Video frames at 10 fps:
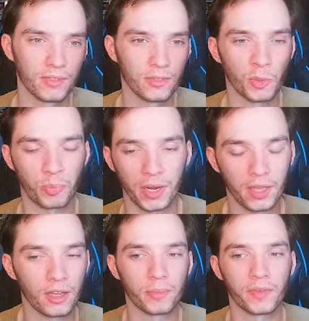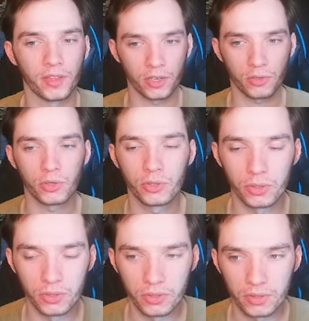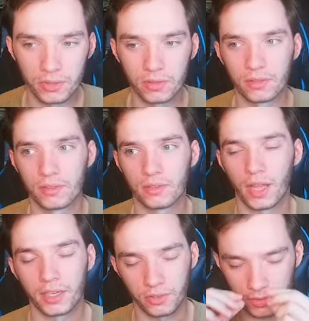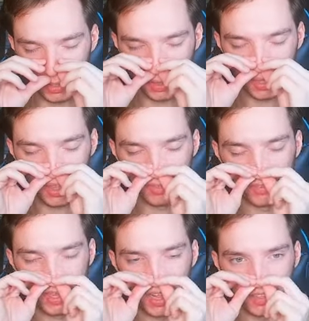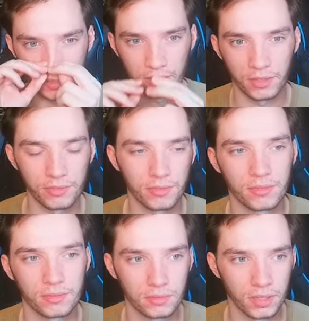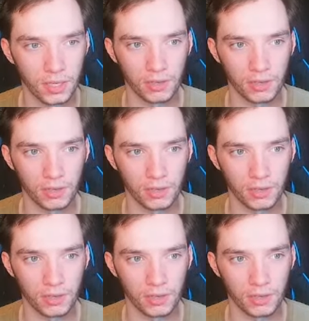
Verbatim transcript: the breaking up of the crew. I don't think they gave a valid enough uh,